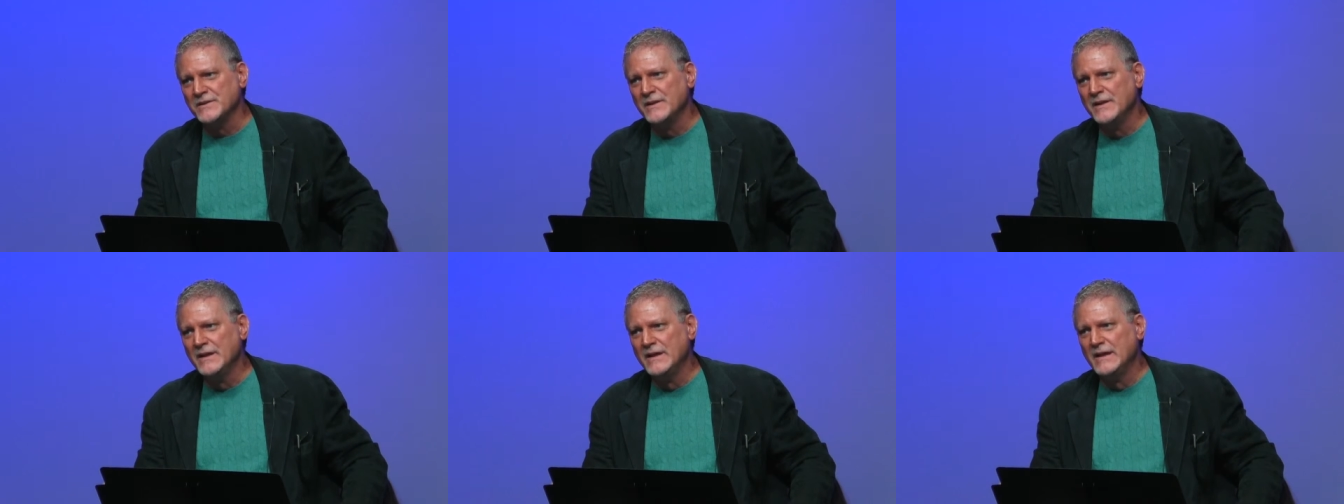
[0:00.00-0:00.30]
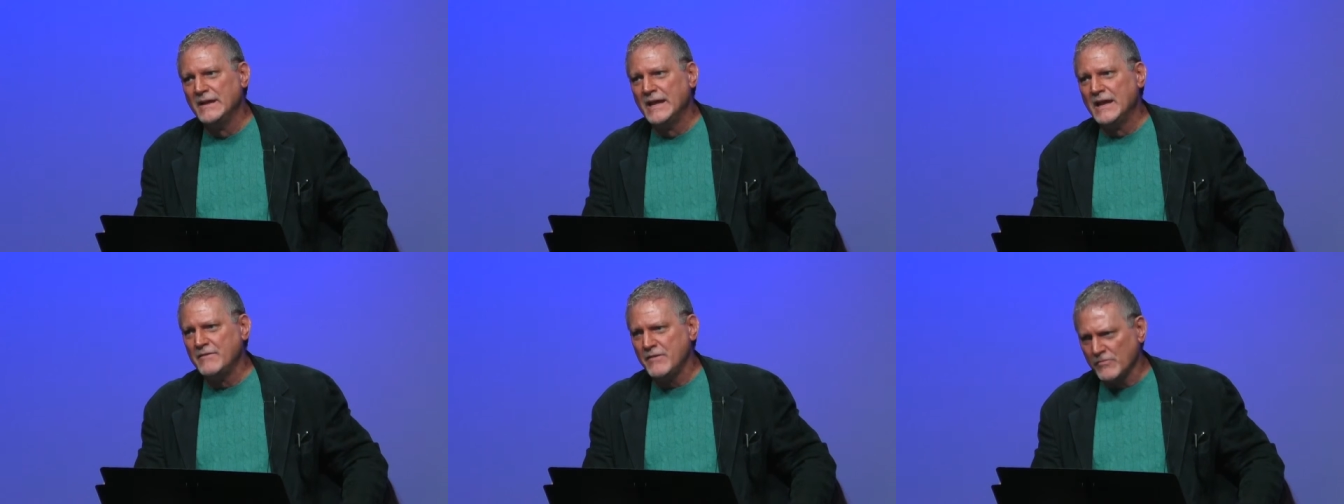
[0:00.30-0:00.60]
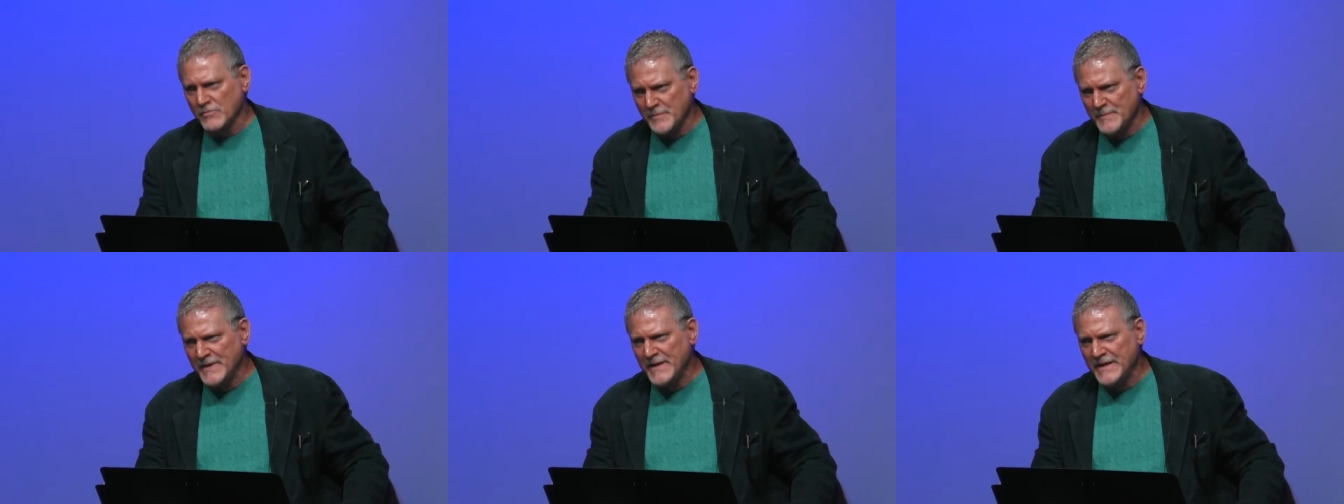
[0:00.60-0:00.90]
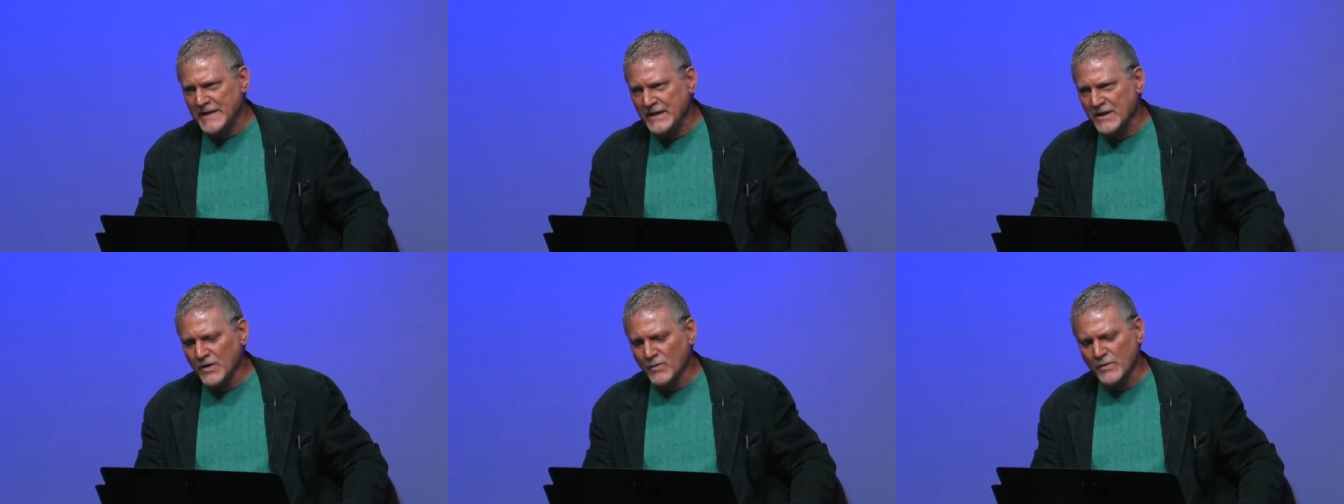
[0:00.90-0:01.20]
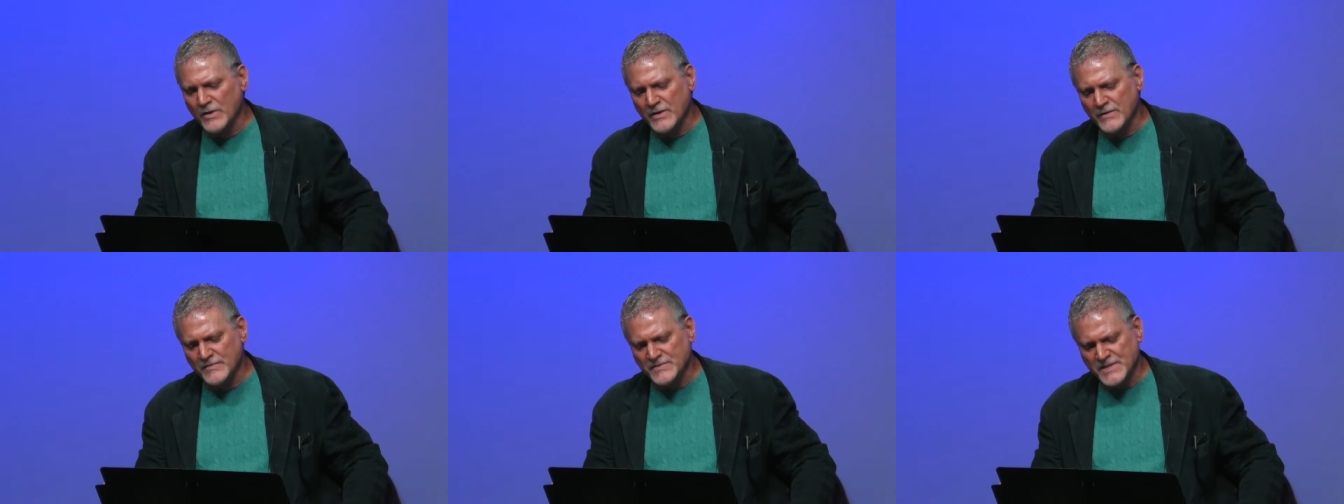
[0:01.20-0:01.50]
Have you ever been here
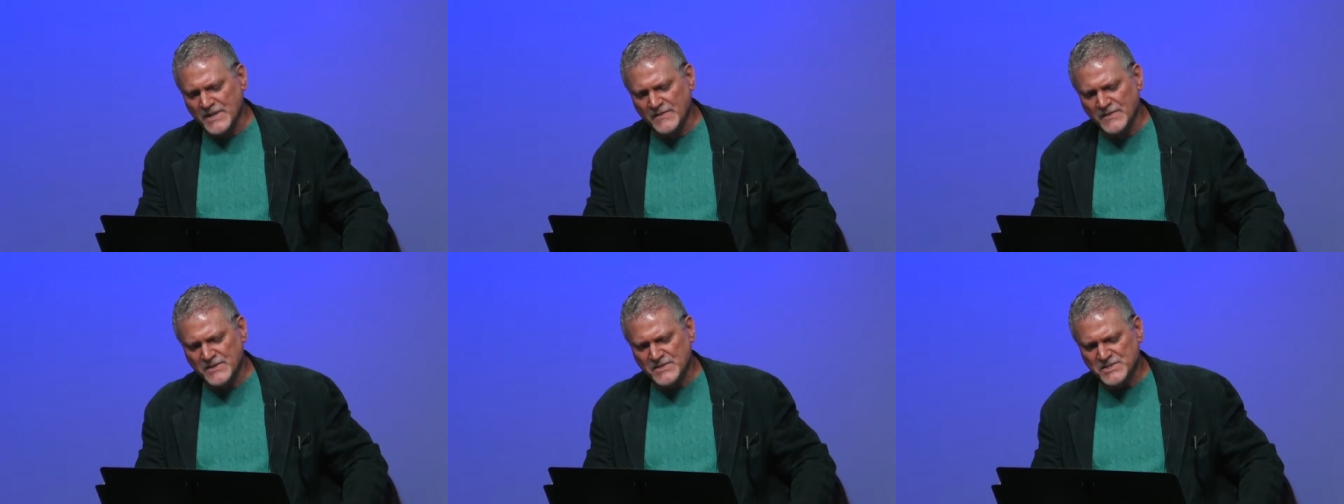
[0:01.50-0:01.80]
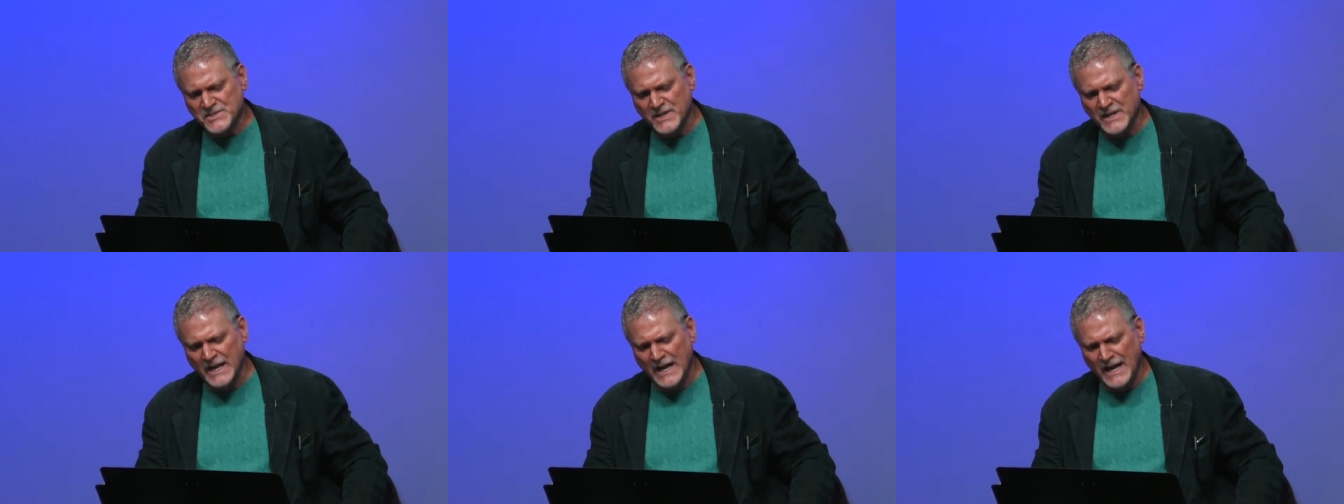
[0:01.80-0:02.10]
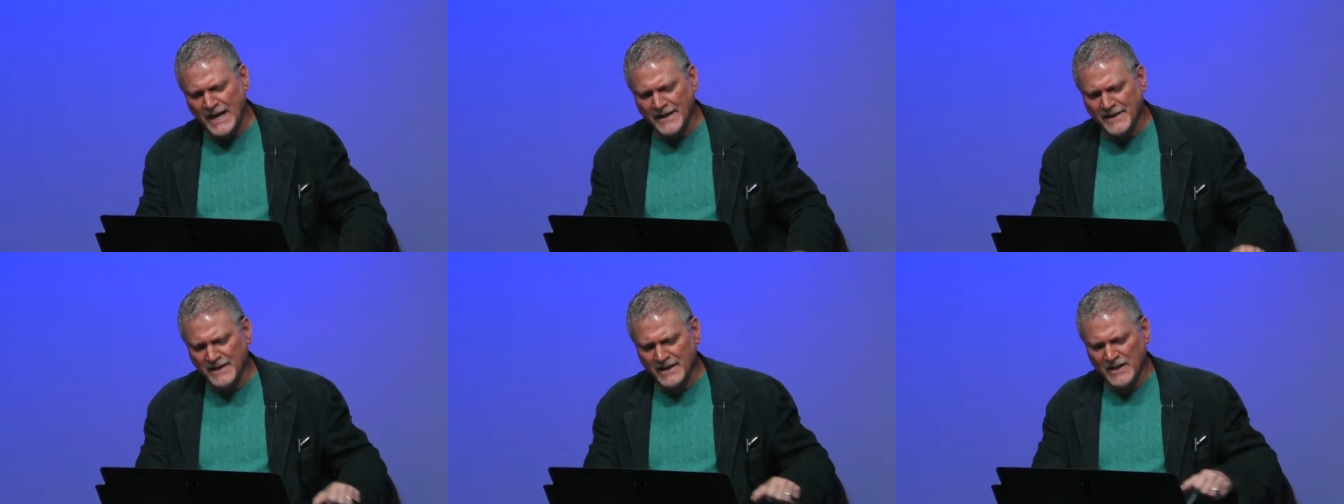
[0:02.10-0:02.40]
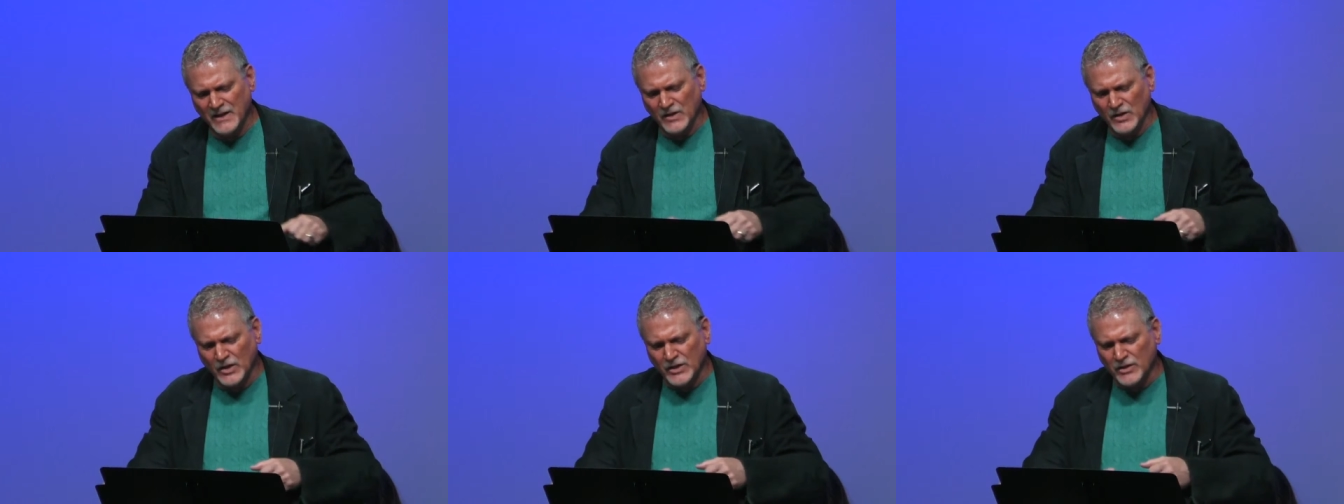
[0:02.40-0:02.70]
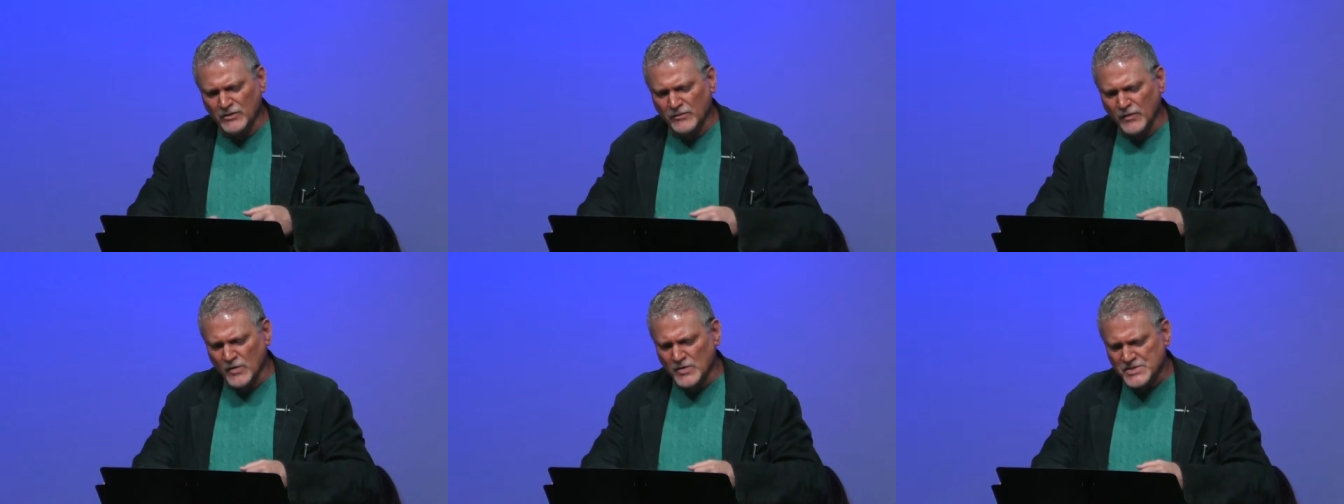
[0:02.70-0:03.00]
where you've said this to God? Look
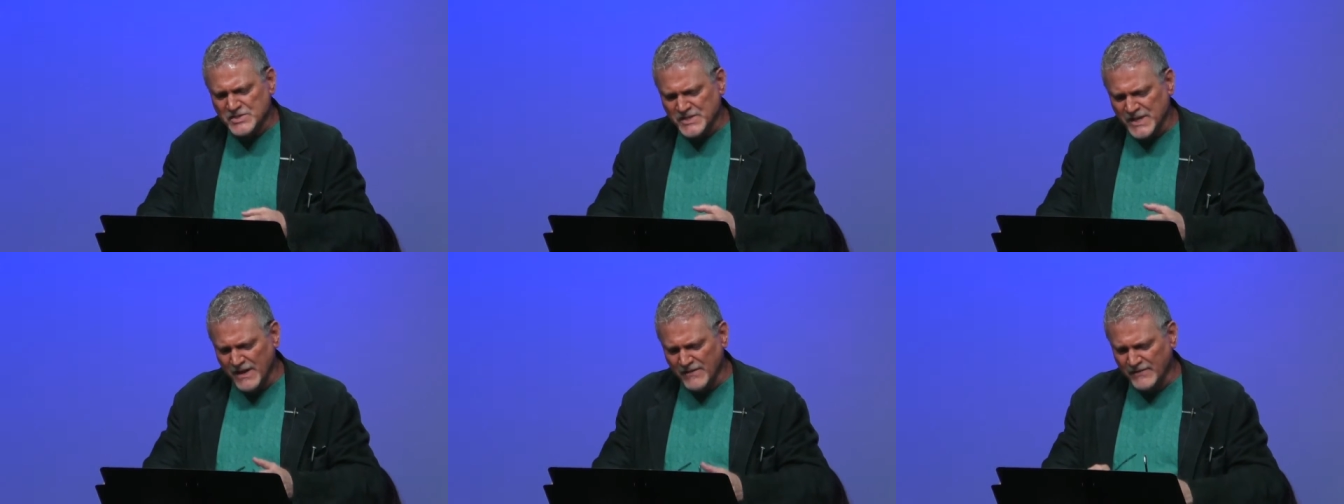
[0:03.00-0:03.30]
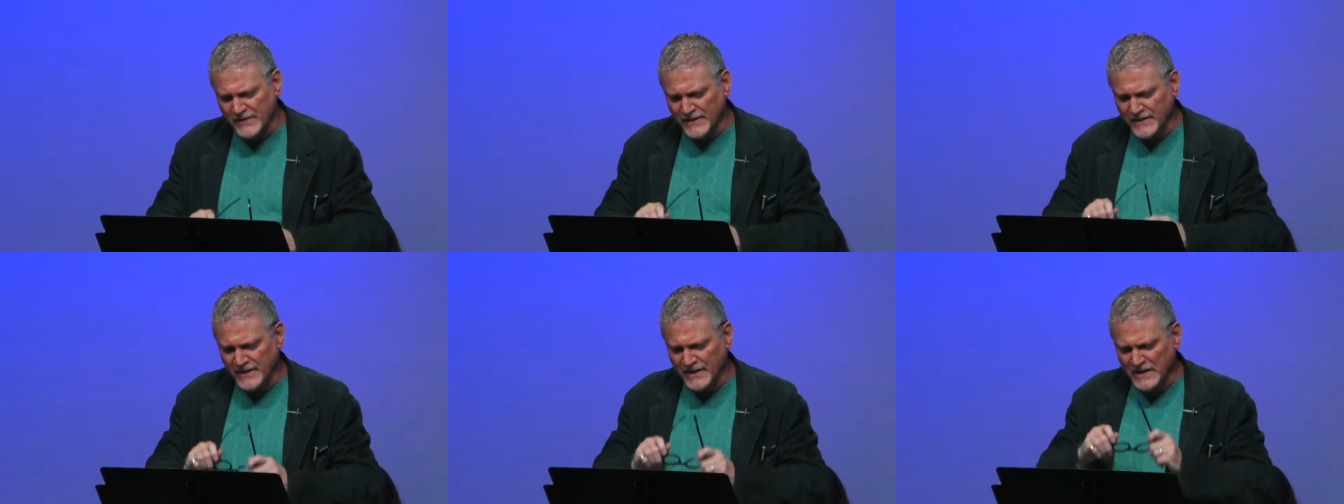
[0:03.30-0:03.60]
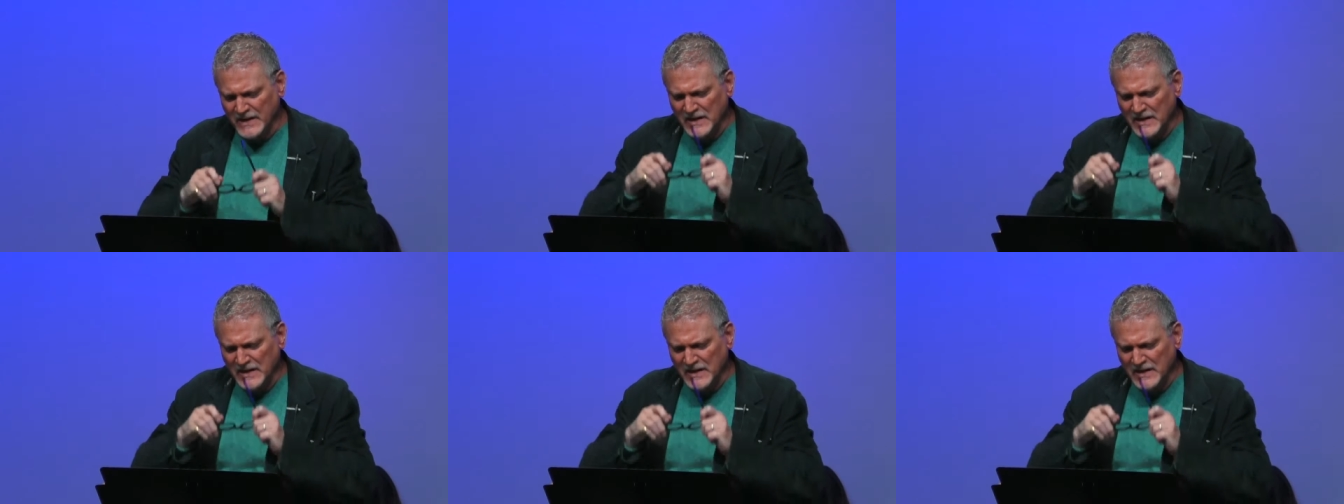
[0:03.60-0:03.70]
in verse 7.